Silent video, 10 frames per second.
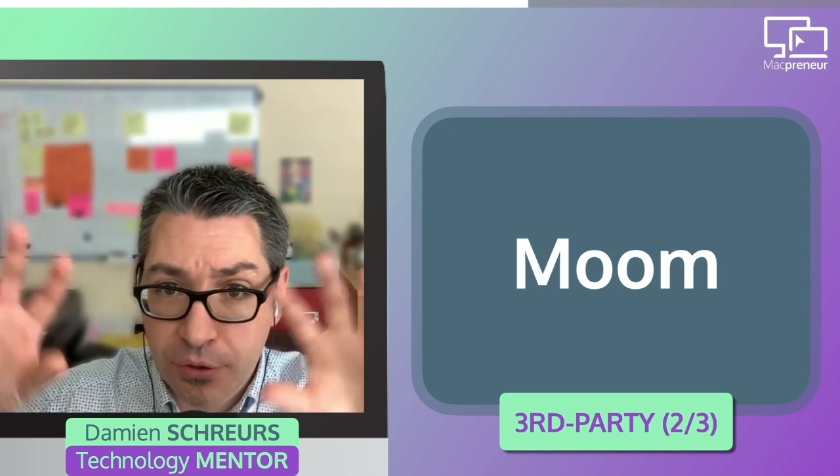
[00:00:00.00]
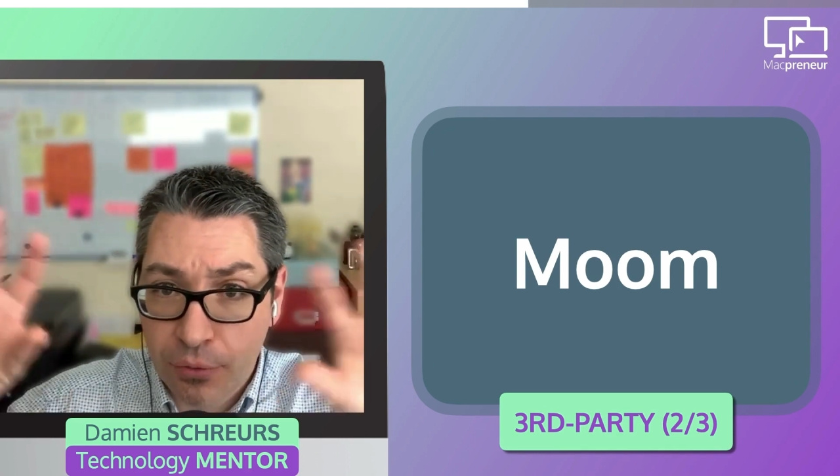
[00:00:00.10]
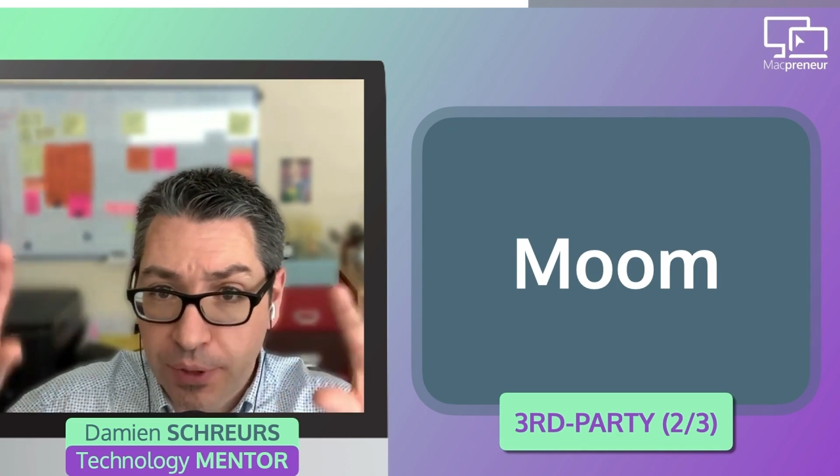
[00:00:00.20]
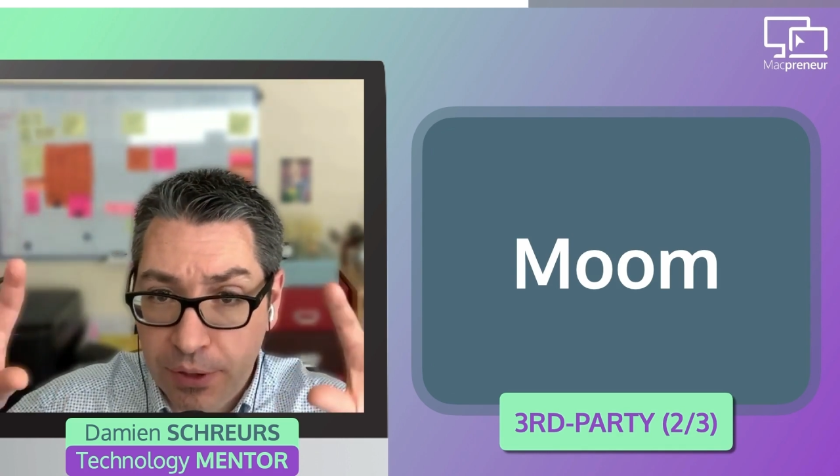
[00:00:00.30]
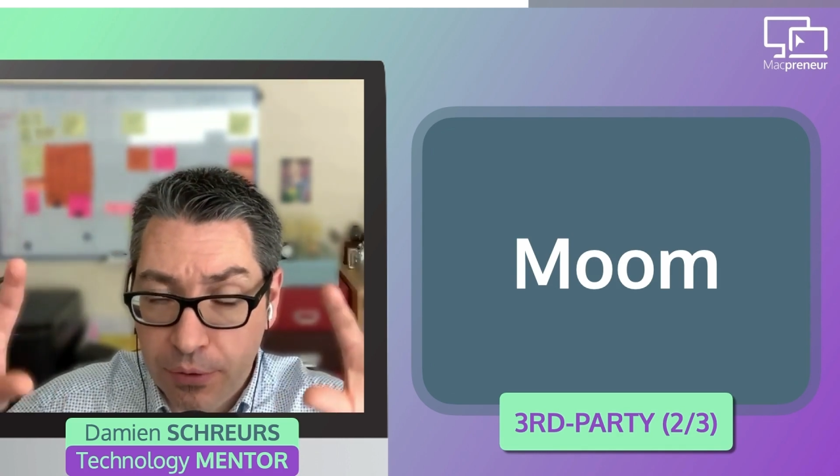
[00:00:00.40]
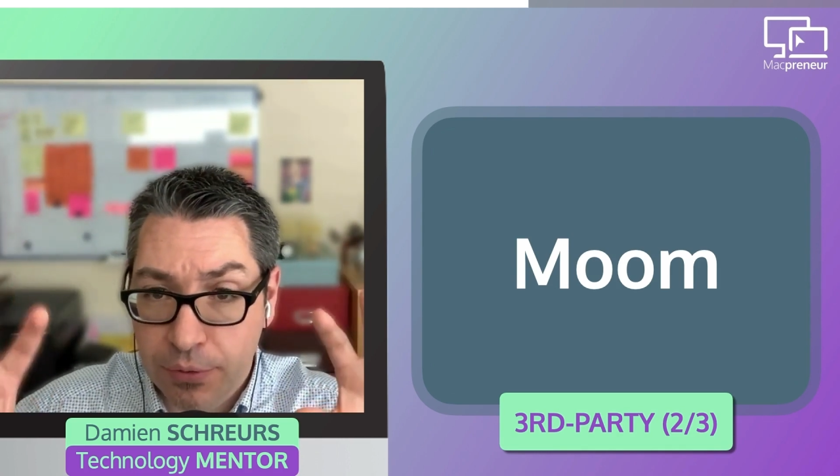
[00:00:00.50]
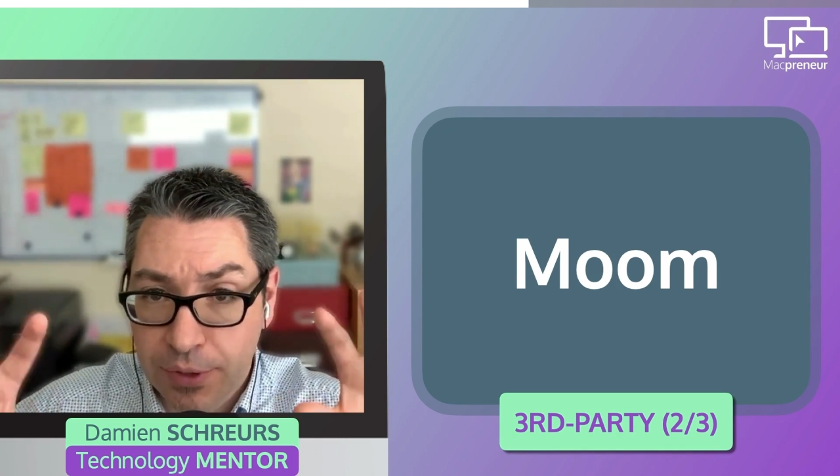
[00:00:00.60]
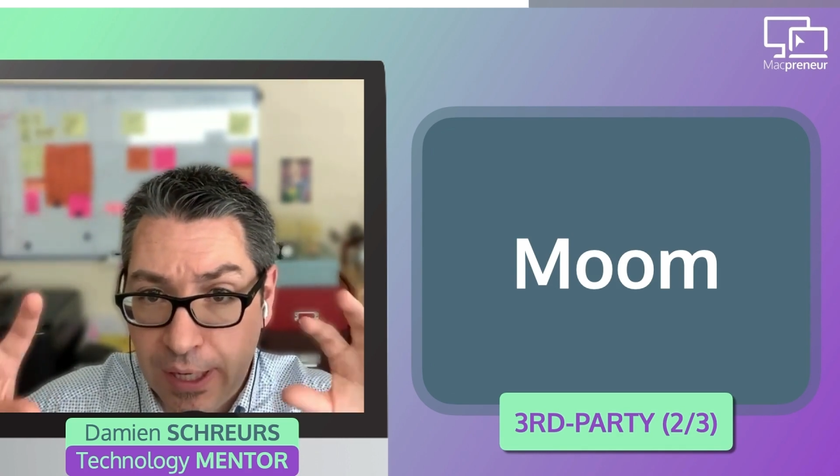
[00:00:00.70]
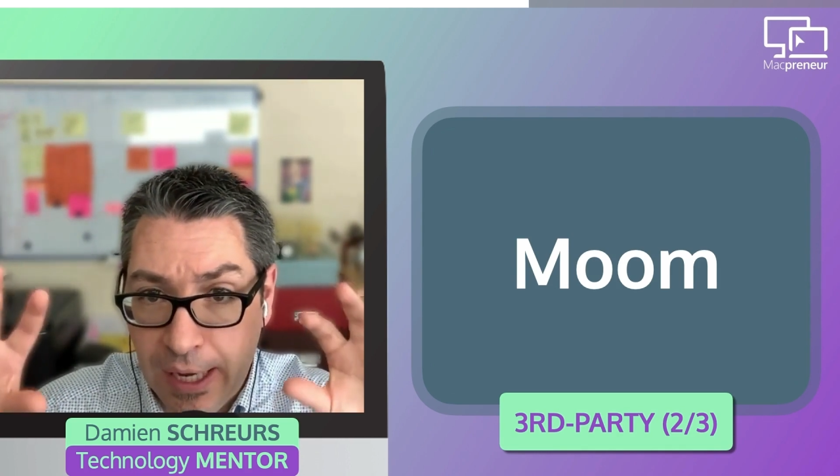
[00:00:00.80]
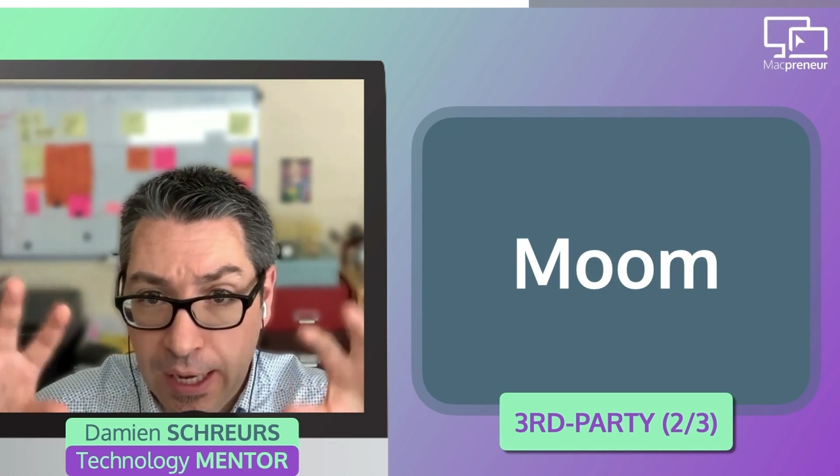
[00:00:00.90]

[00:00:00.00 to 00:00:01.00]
the windows